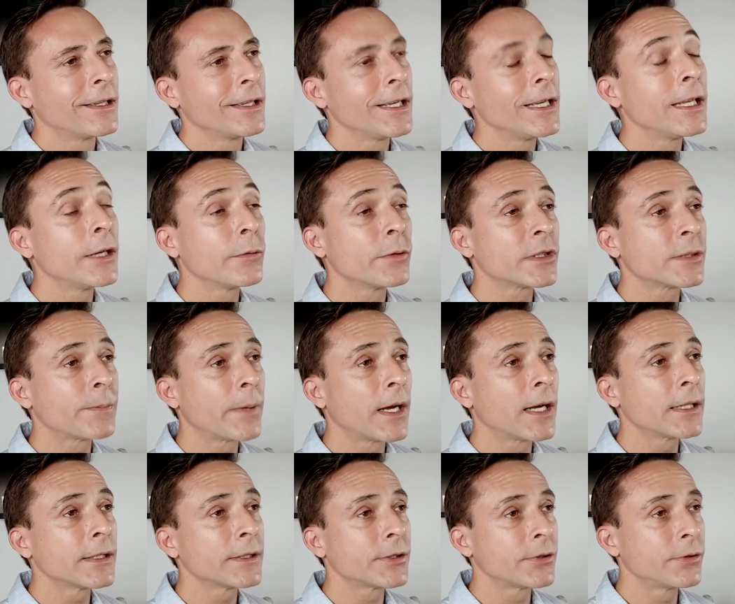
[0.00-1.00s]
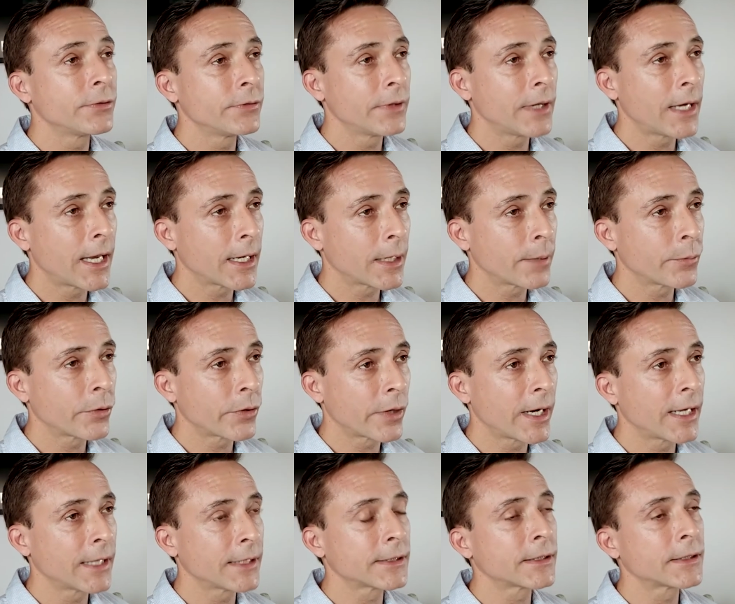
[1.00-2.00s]
In response to Adam
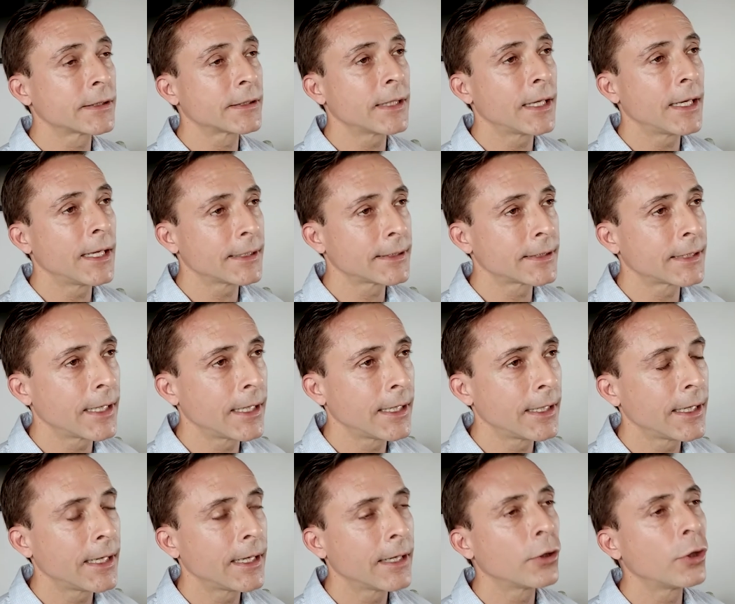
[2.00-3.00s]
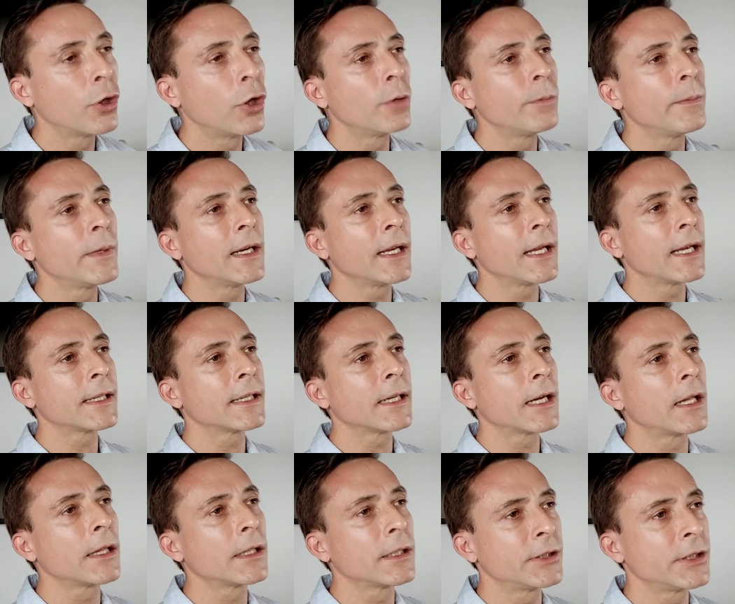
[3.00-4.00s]
Grant's essay, Goldman
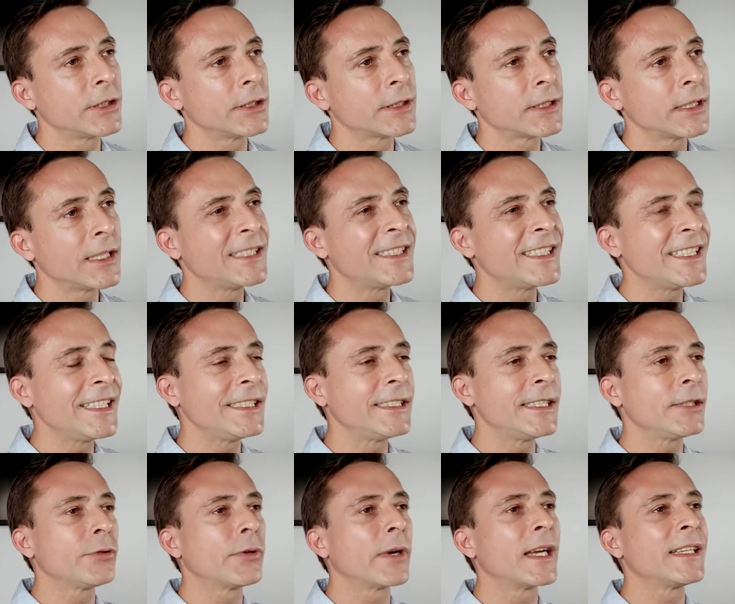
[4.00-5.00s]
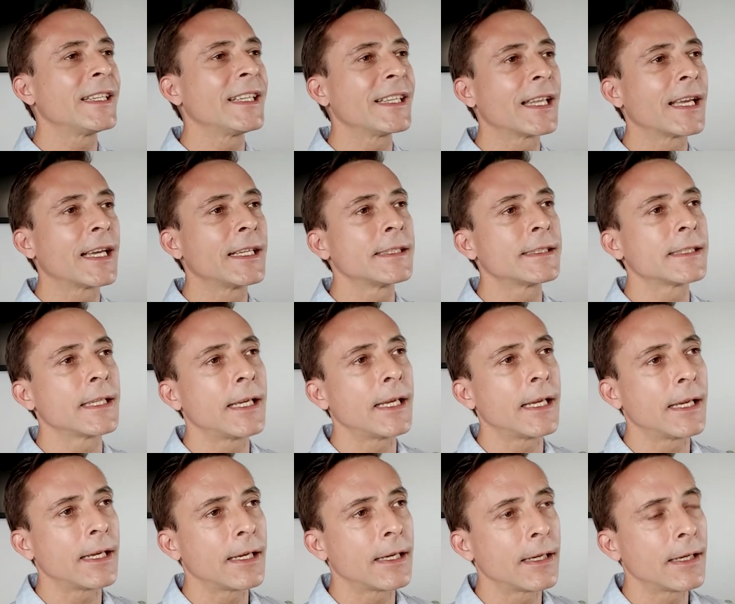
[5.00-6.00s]
acknowledges it's easy to idealize
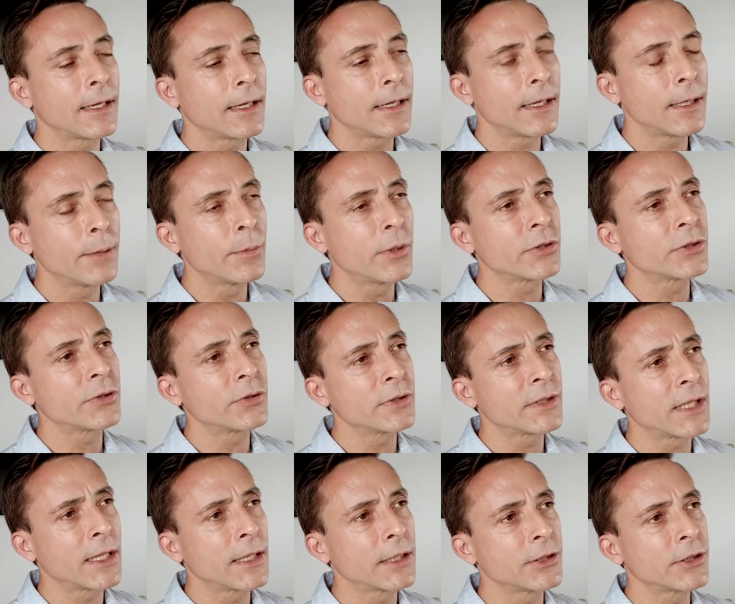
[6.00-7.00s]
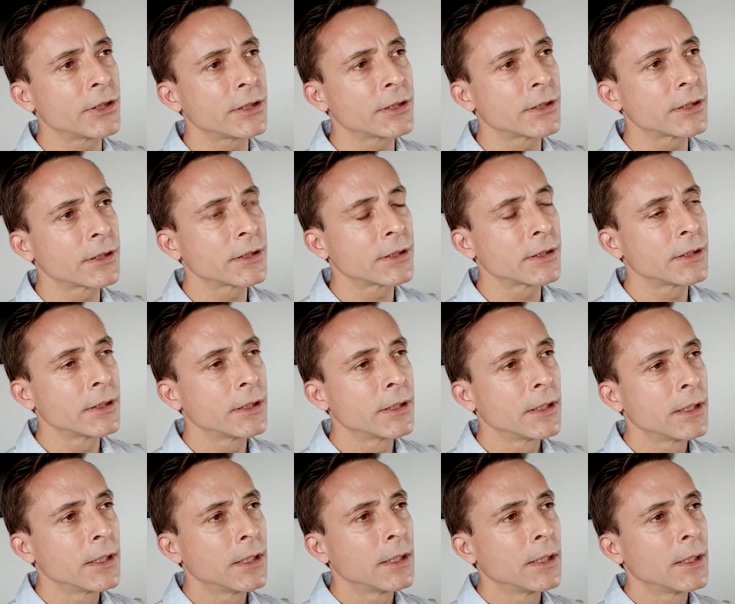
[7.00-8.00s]
emotional intelligence.
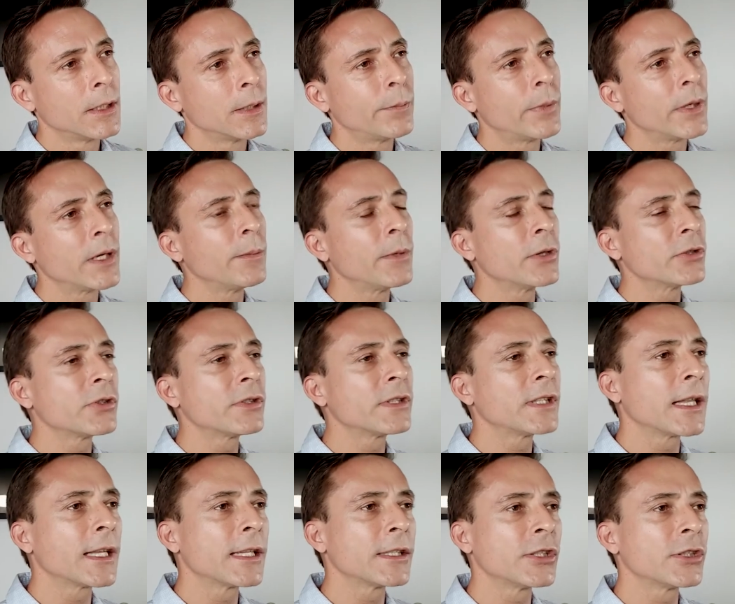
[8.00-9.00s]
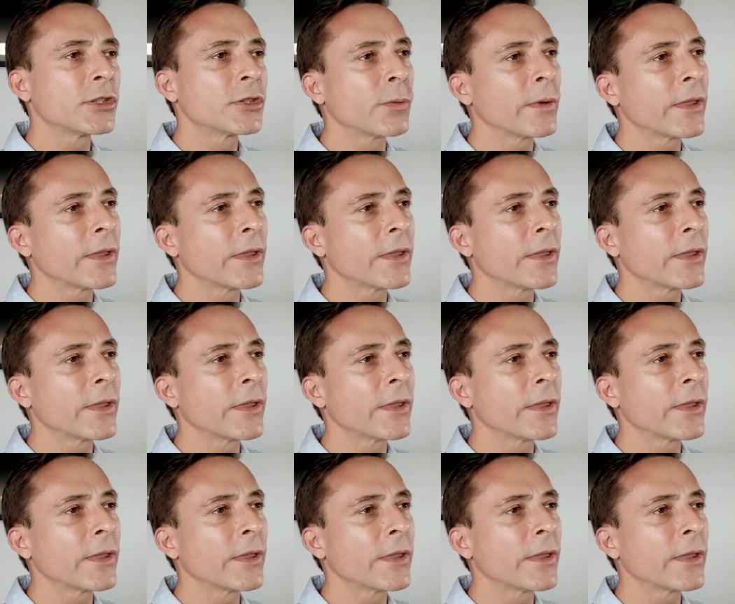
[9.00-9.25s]
But emotional intelligence